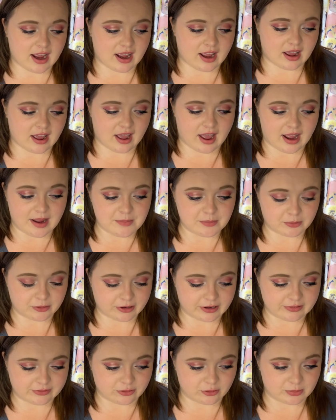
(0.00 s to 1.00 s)
I'm
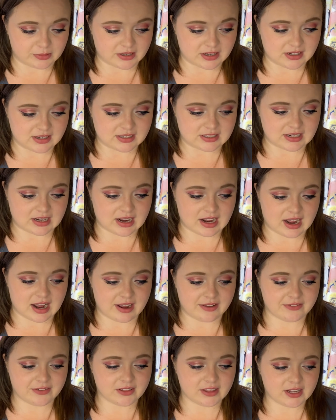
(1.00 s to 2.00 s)
grateful because I
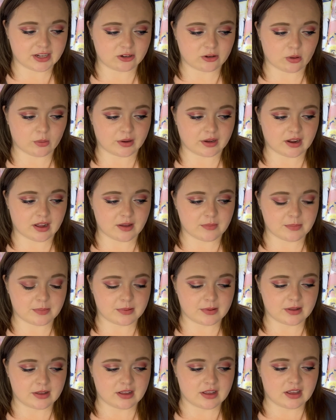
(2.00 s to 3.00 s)
feel like growing up,
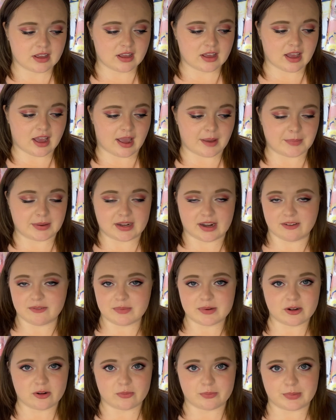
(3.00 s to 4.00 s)
I mean, I've
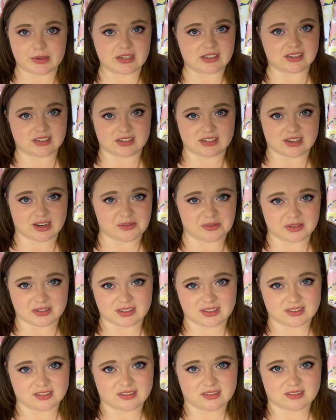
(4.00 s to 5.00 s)
been obese since I
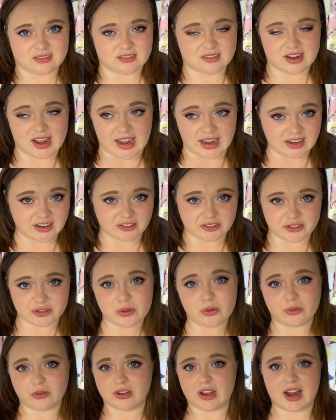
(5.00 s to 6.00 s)
was 8 years
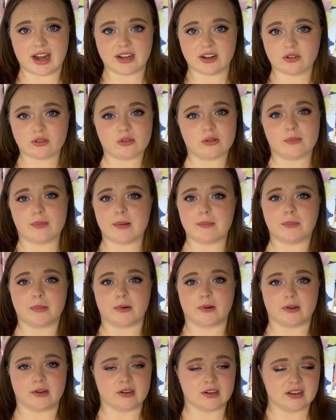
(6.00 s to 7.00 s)
old. I don't
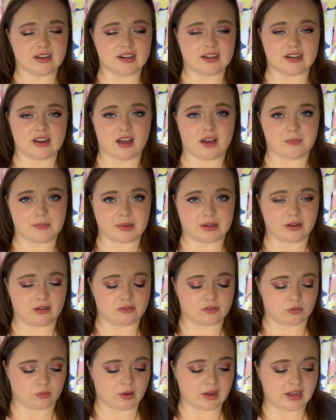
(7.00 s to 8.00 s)
remember not being
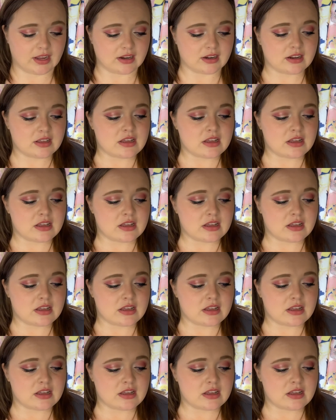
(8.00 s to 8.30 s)
overweight.